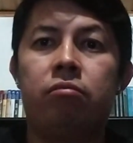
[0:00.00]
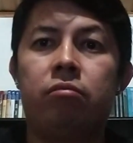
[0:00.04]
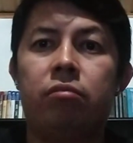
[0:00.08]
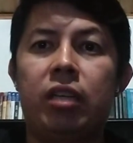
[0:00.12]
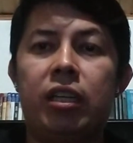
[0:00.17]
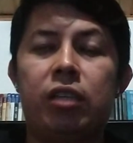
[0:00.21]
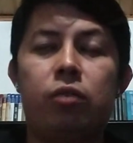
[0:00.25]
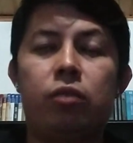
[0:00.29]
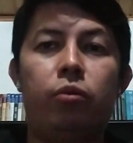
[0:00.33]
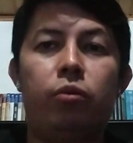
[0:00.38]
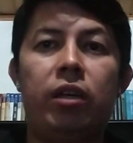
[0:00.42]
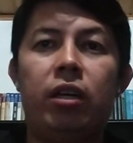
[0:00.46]

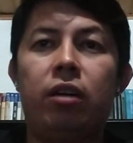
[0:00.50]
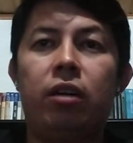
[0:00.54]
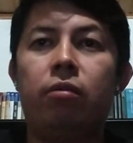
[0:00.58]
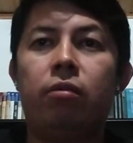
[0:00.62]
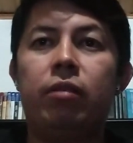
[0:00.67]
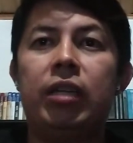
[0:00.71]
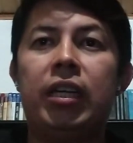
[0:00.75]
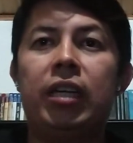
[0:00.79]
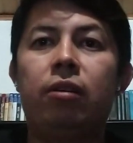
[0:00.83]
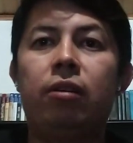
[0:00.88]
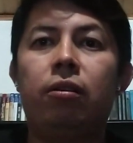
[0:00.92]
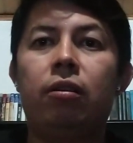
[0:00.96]
Yes, we know
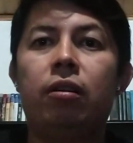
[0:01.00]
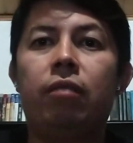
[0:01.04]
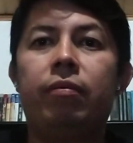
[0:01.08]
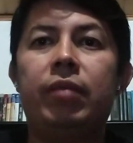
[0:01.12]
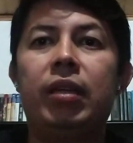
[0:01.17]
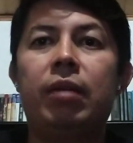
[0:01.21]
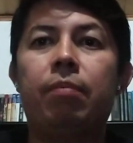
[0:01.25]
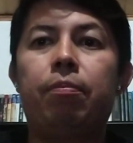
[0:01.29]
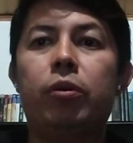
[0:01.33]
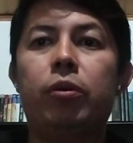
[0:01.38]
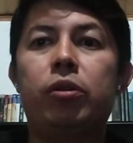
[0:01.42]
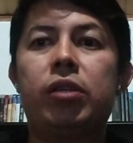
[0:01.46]
that all of
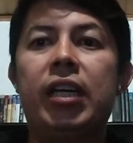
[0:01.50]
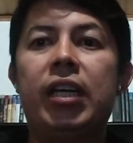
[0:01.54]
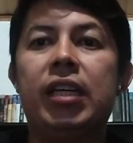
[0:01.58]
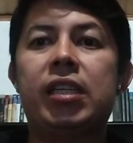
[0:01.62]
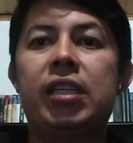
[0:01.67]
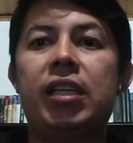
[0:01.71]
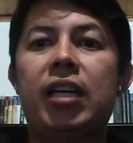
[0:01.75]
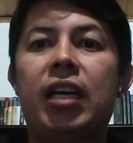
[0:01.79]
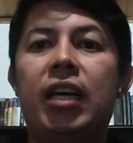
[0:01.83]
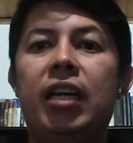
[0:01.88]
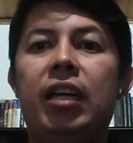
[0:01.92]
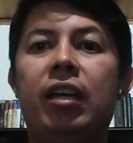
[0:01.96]
them
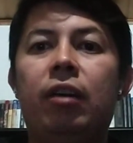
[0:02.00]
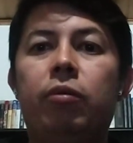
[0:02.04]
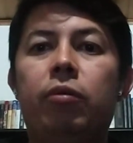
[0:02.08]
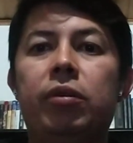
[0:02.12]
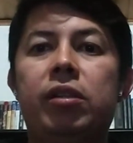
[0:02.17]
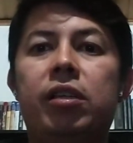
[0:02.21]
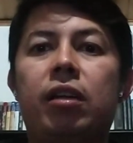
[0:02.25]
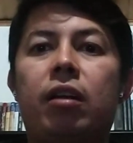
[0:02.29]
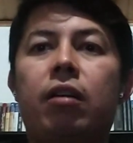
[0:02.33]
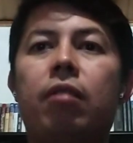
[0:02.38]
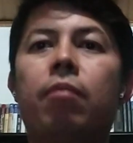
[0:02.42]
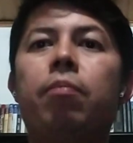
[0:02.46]
possess a
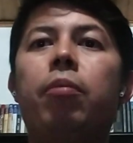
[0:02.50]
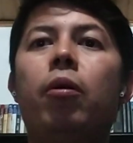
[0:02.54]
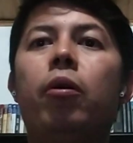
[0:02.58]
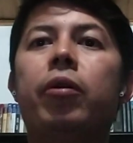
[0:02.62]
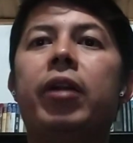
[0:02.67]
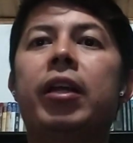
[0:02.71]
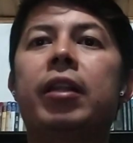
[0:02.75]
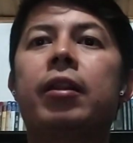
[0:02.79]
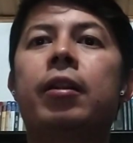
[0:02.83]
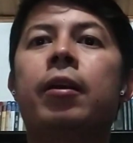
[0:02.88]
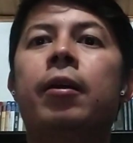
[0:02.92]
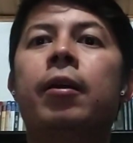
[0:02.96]
linguistic
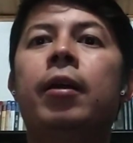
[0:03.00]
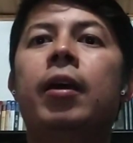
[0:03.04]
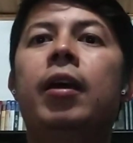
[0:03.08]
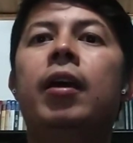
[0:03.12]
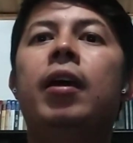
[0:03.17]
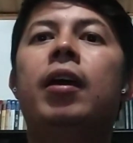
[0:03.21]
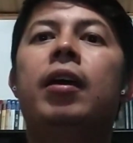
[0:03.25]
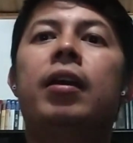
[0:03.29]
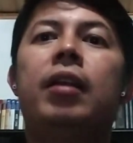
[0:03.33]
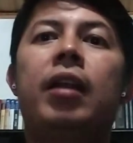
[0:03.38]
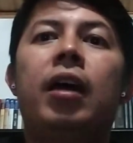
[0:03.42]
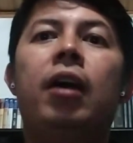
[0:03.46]
component.
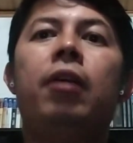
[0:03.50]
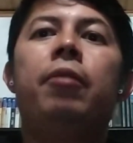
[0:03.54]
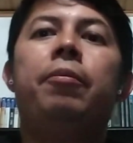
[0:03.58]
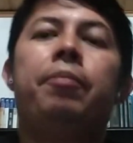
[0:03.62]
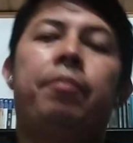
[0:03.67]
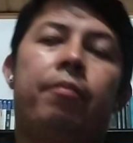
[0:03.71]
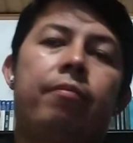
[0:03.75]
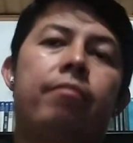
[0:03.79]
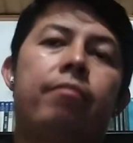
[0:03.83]
Now,